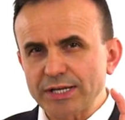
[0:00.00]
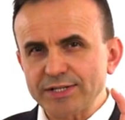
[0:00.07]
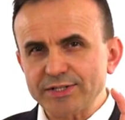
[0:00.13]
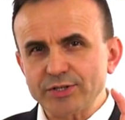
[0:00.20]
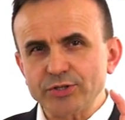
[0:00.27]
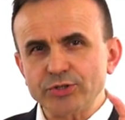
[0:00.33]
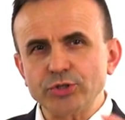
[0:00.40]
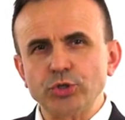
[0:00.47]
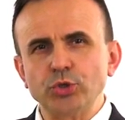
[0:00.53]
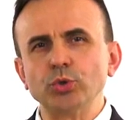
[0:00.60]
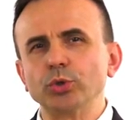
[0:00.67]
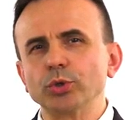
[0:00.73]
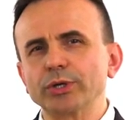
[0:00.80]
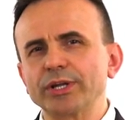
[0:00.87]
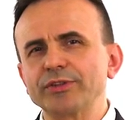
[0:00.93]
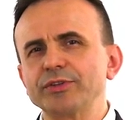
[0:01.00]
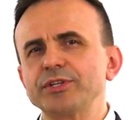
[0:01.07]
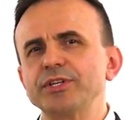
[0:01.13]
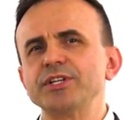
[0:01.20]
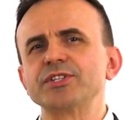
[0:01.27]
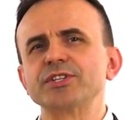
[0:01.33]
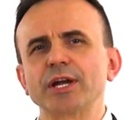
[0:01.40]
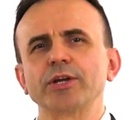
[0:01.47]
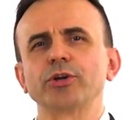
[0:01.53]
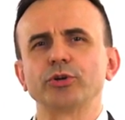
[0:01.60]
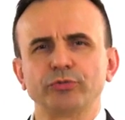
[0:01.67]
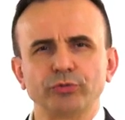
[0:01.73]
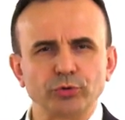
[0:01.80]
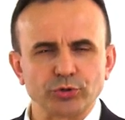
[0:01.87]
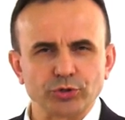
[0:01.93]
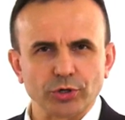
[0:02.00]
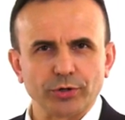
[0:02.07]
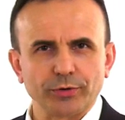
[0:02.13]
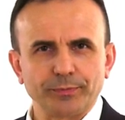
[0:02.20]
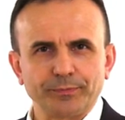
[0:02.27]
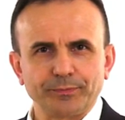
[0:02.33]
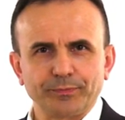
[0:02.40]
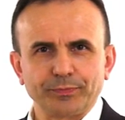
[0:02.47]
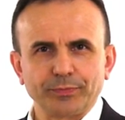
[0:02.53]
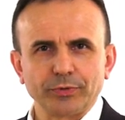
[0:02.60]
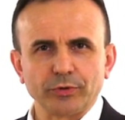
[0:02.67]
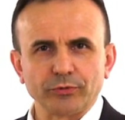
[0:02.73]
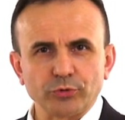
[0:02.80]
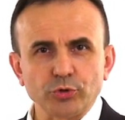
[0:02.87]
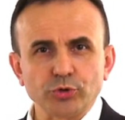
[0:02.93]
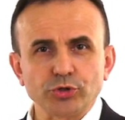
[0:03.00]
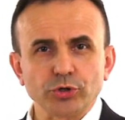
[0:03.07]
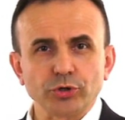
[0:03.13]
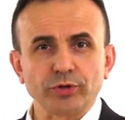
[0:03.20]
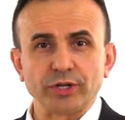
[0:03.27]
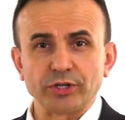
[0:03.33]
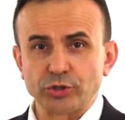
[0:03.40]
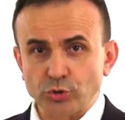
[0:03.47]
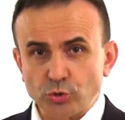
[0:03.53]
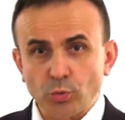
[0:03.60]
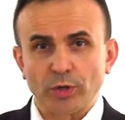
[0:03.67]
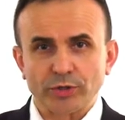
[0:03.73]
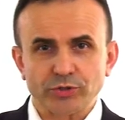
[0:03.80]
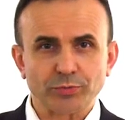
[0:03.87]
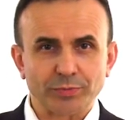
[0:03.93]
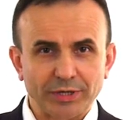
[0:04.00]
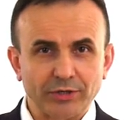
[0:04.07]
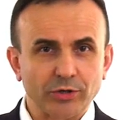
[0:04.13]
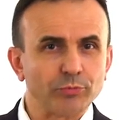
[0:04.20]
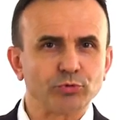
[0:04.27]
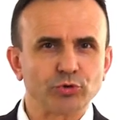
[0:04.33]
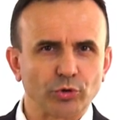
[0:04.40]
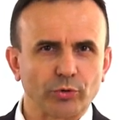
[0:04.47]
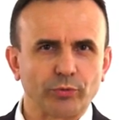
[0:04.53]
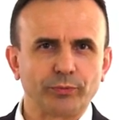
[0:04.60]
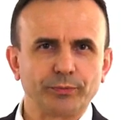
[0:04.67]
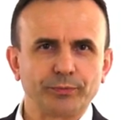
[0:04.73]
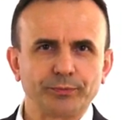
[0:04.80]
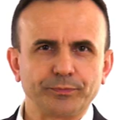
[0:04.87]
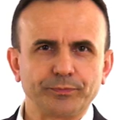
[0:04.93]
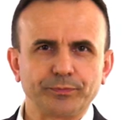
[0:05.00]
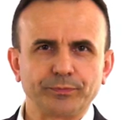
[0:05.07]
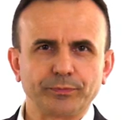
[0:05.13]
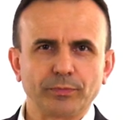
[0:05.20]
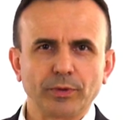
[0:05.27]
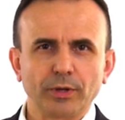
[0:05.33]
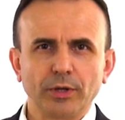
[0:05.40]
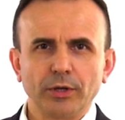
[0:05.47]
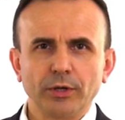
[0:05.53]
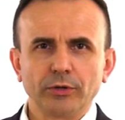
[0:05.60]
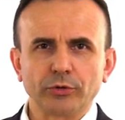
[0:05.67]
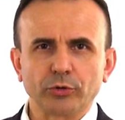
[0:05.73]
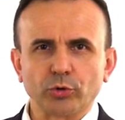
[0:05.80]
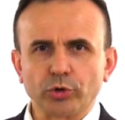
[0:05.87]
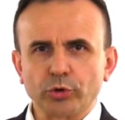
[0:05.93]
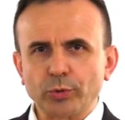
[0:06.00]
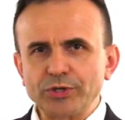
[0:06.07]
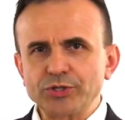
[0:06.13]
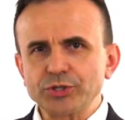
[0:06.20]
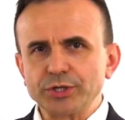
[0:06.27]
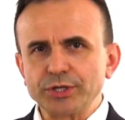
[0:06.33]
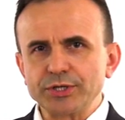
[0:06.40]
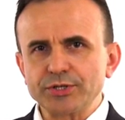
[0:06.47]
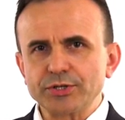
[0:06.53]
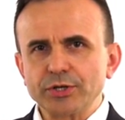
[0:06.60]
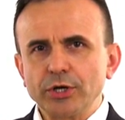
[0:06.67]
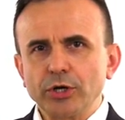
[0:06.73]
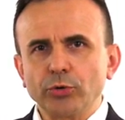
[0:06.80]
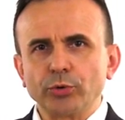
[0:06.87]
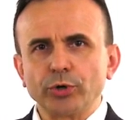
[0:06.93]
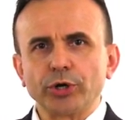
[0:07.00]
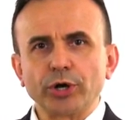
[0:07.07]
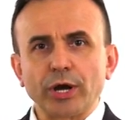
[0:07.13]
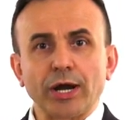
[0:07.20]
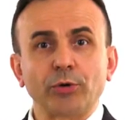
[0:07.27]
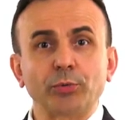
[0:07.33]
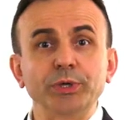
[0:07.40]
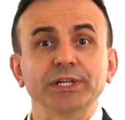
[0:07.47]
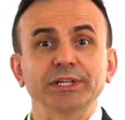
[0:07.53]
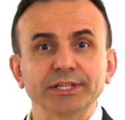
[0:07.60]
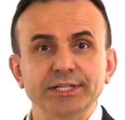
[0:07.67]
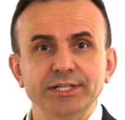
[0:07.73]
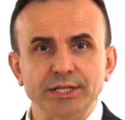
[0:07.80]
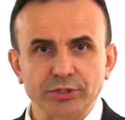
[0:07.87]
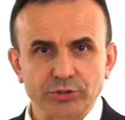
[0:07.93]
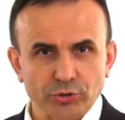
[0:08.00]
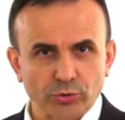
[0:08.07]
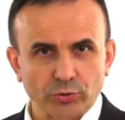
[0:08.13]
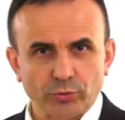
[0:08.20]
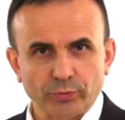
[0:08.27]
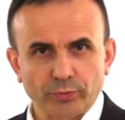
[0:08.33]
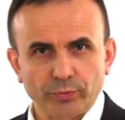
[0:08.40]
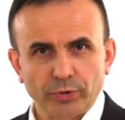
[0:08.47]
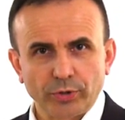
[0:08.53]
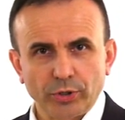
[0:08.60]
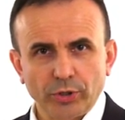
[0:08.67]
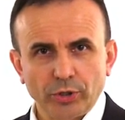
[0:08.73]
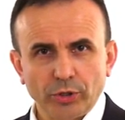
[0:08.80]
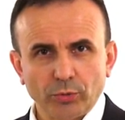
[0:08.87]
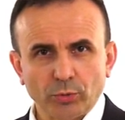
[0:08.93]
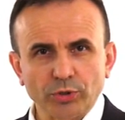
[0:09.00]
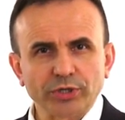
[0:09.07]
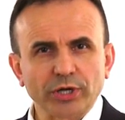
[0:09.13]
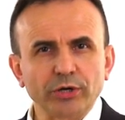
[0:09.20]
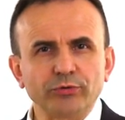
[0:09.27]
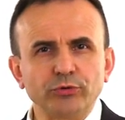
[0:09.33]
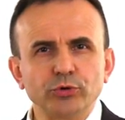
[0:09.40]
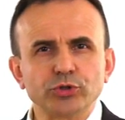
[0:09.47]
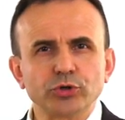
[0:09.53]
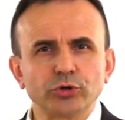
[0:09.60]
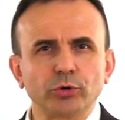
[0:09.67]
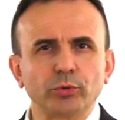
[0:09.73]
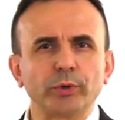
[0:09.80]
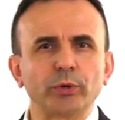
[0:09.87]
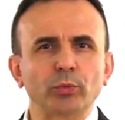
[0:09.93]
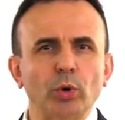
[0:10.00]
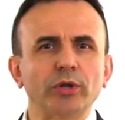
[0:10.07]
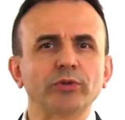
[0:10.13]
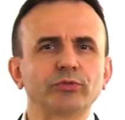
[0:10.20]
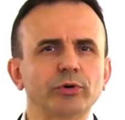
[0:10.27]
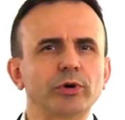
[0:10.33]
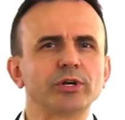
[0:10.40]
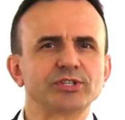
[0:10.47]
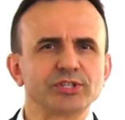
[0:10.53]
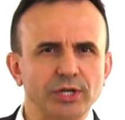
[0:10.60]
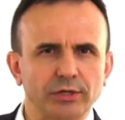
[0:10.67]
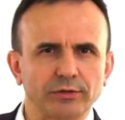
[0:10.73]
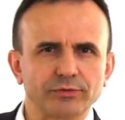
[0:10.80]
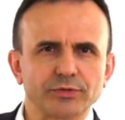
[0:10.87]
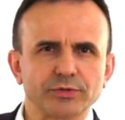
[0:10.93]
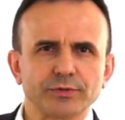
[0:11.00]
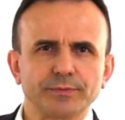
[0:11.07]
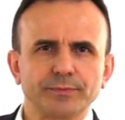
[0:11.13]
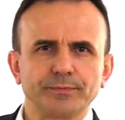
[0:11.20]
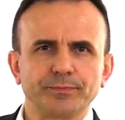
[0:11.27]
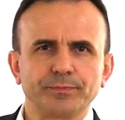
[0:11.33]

glasses, you look at the desired future, the future that you want to make come true. The core question is, where are we leading to? What kind of future do we want for ourselves?